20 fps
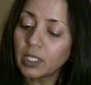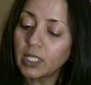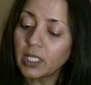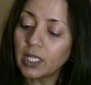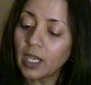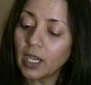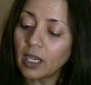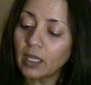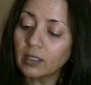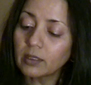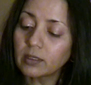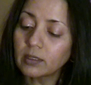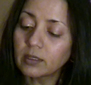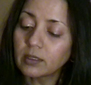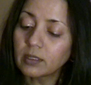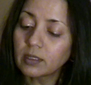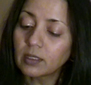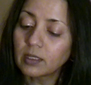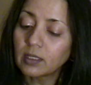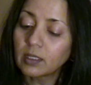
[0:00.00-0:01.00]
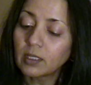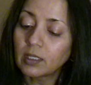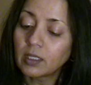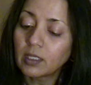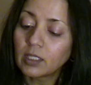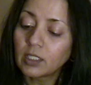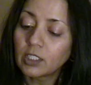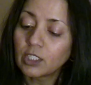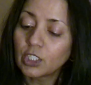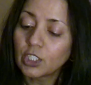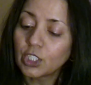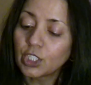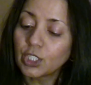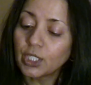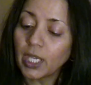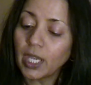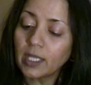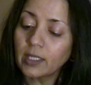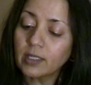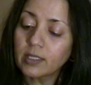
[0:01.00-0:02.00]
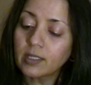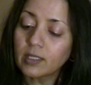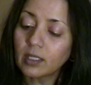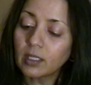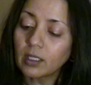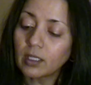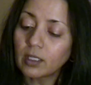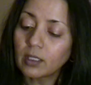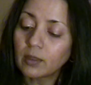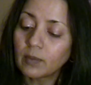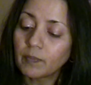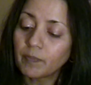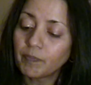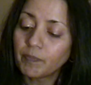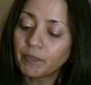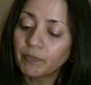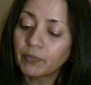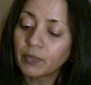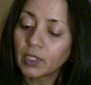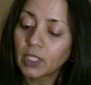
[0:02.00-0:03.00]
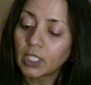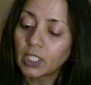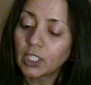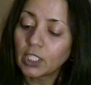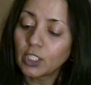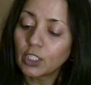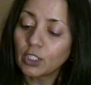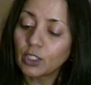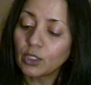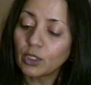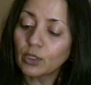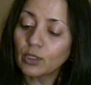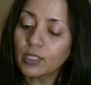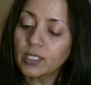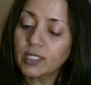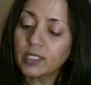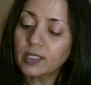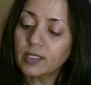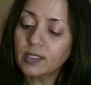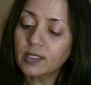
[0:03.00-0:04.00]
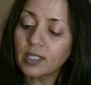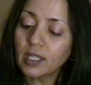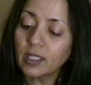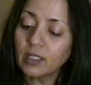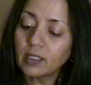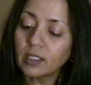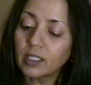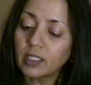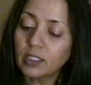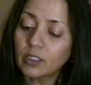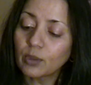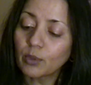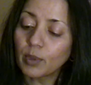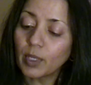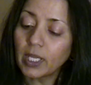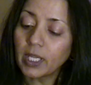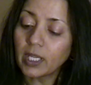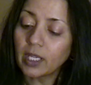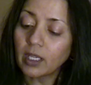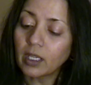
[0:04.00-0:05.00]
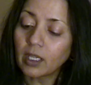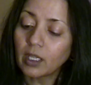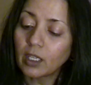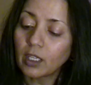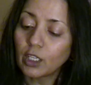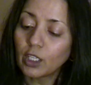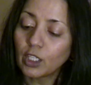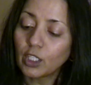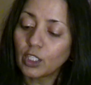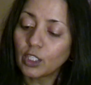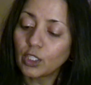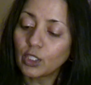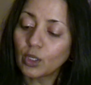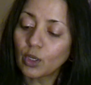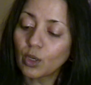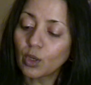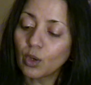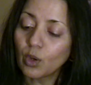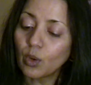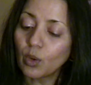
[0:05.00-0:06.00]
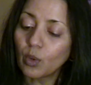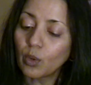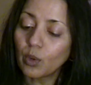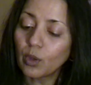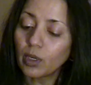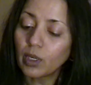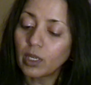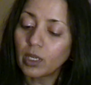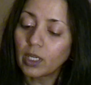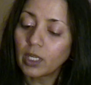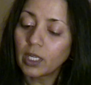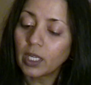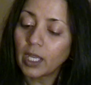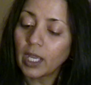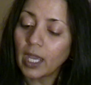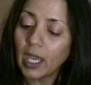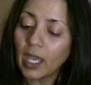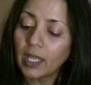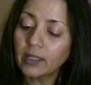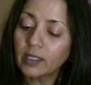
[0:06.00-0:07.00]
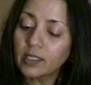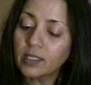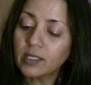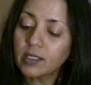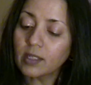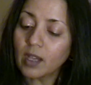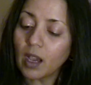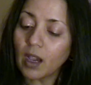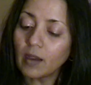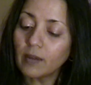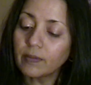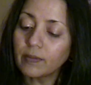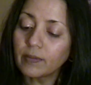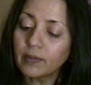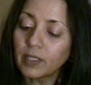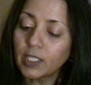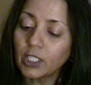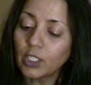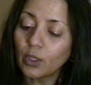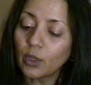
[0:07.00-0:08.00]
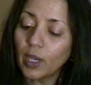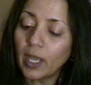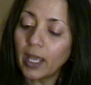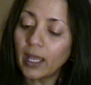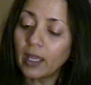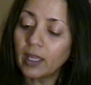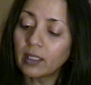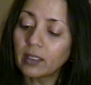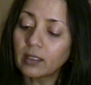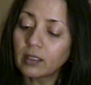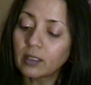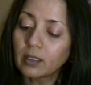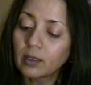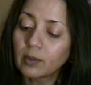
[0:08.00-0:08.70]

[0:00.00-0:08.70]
he asked. She answered, "Your signet ring, your cord, and the staff in your hand."